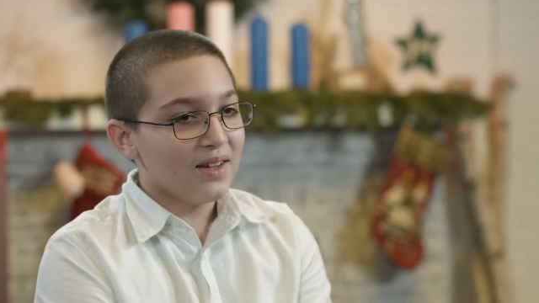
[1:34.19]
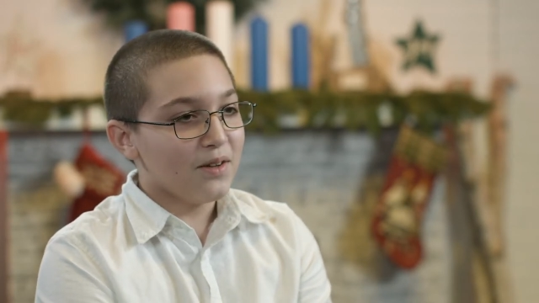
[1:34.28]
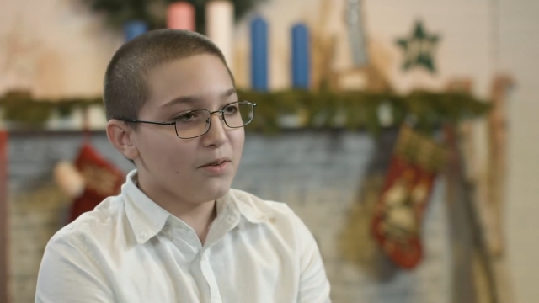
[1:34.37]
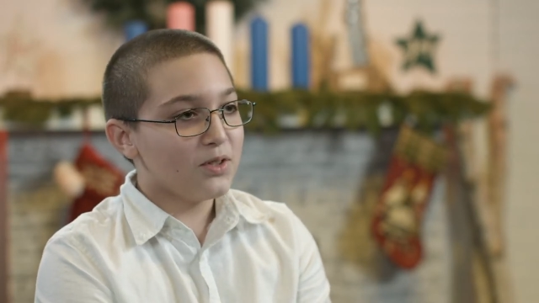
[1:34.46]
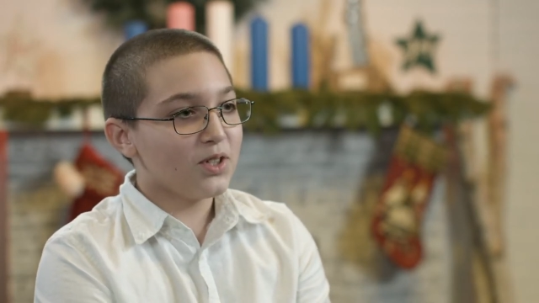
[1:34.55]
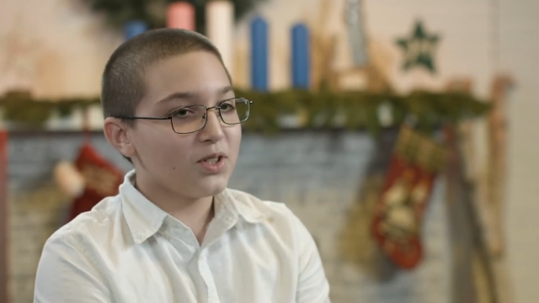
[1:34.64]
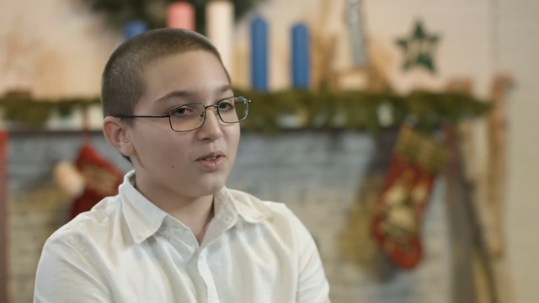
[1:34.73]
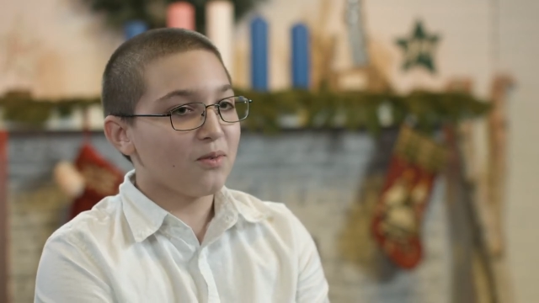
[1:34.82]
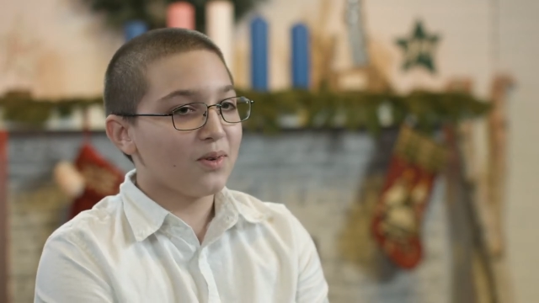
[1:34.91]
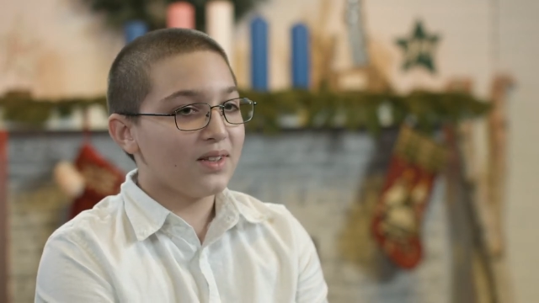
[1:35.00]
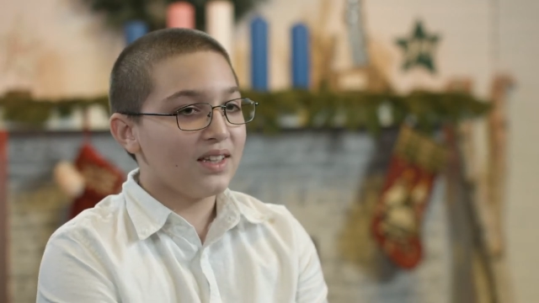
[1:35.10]
it was just a
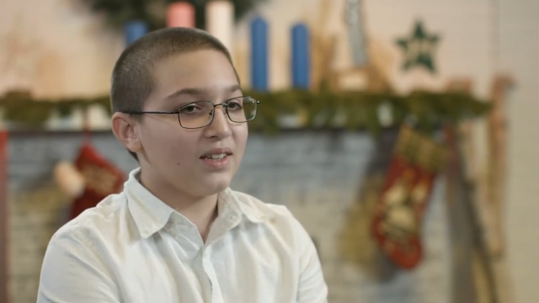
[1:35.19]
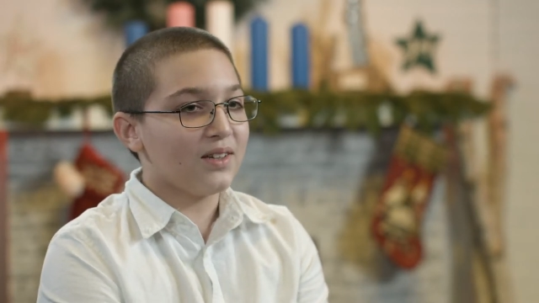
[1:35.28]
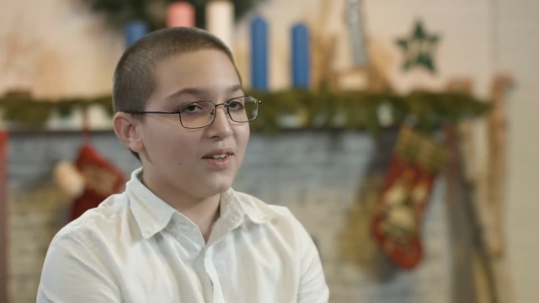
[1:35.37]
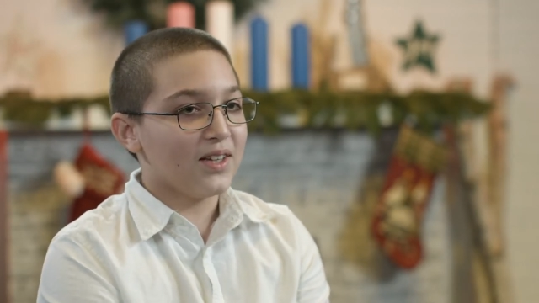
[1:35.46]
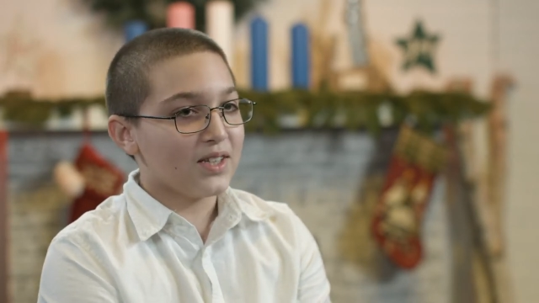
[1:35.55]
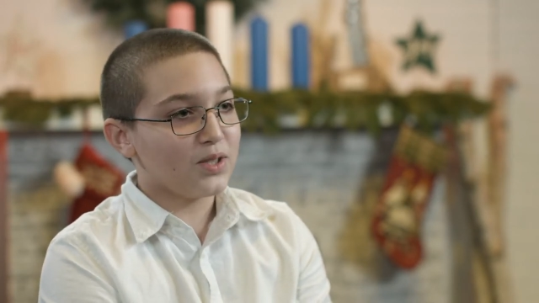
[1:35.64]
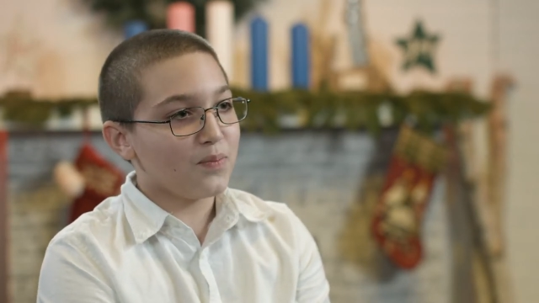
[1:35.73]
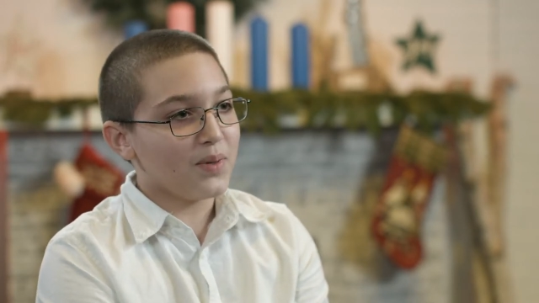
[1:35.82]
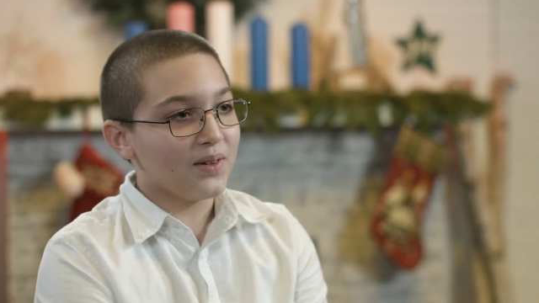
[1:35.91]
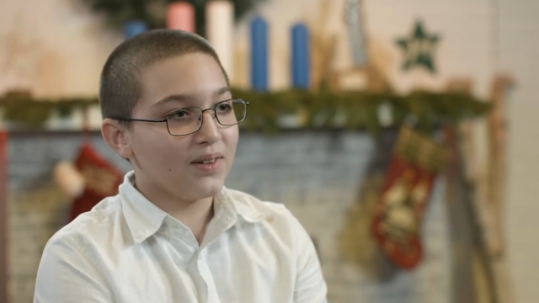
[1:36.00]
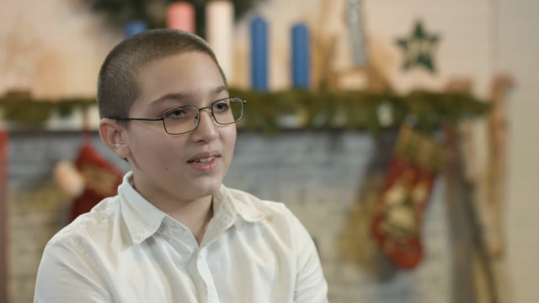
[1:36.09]
really good
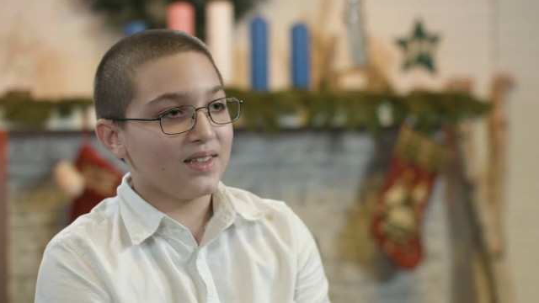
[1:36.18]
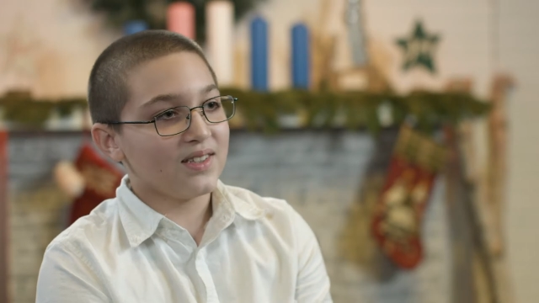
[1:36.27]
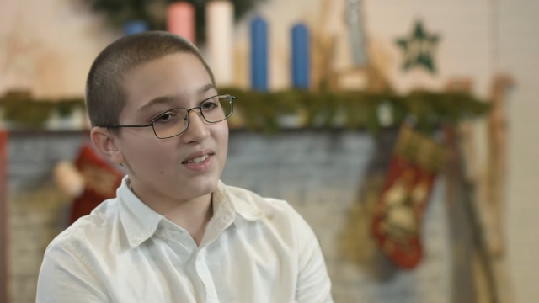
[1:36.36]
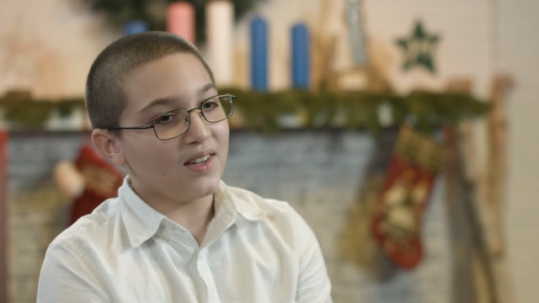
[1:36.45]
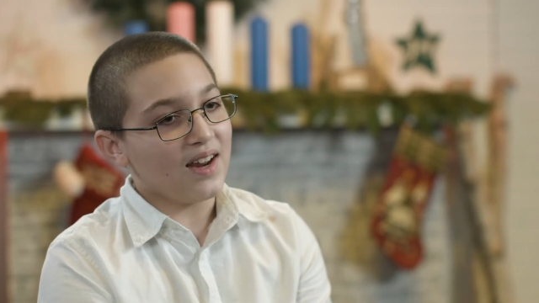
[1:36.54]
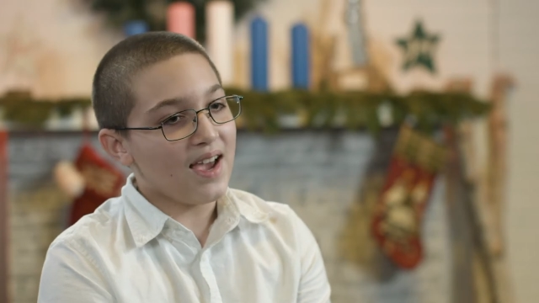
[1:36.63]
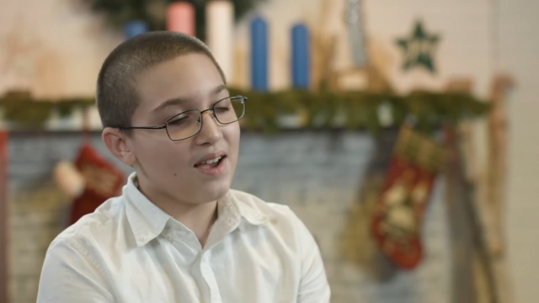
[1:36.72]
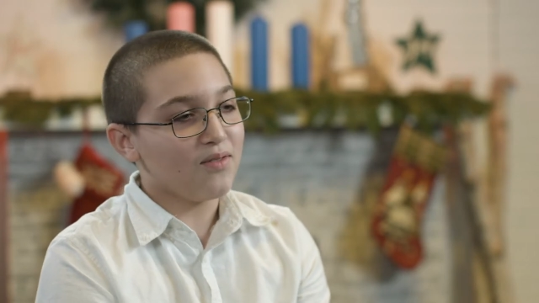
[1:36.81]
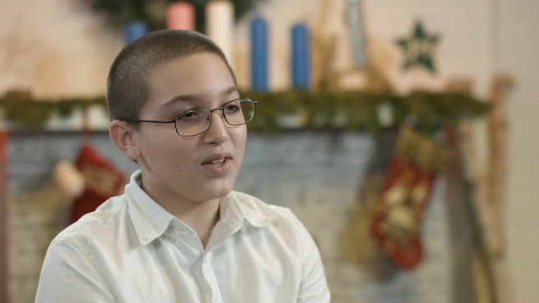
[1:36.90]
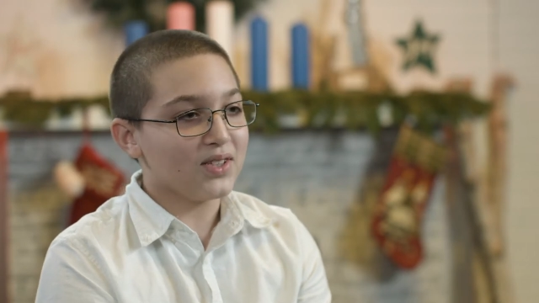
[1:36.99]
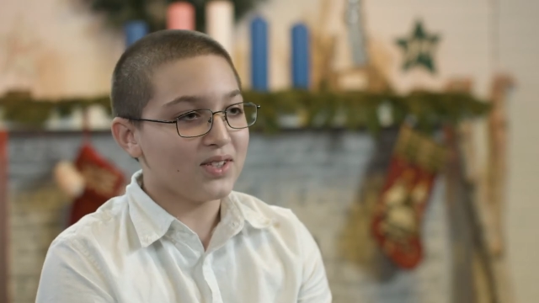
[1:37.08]
experience on
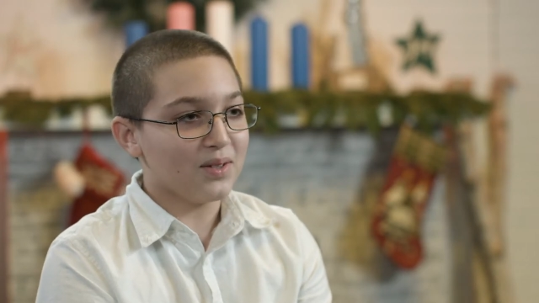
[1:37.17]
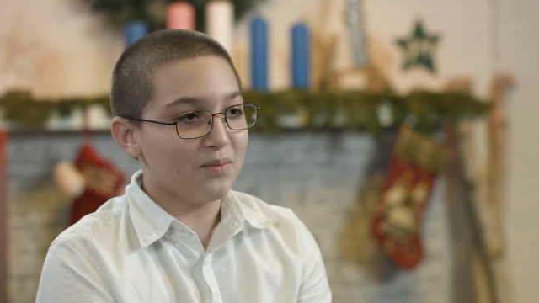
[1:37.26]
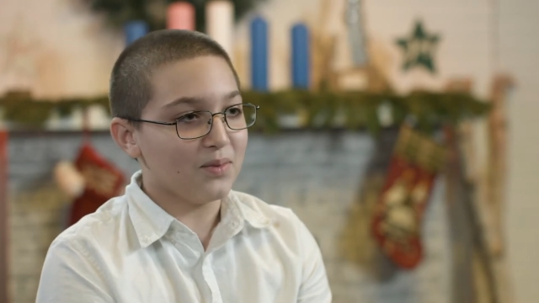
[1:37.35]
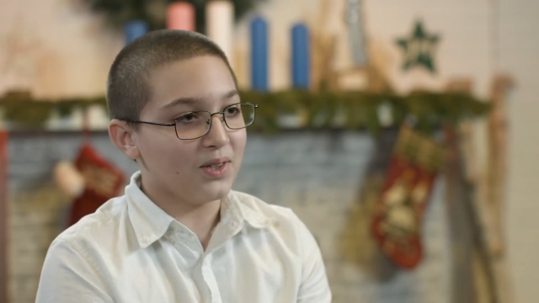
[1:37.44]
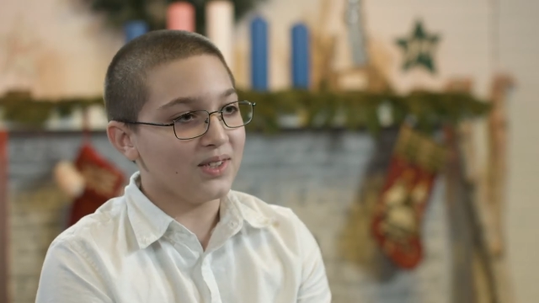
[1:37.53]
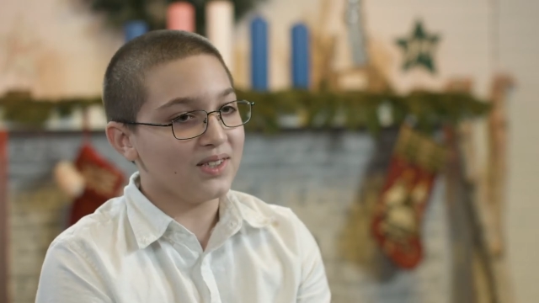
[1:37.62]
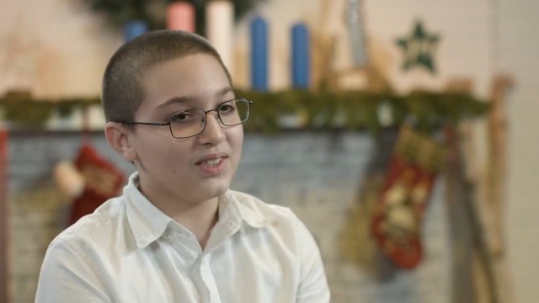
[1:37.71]
having someone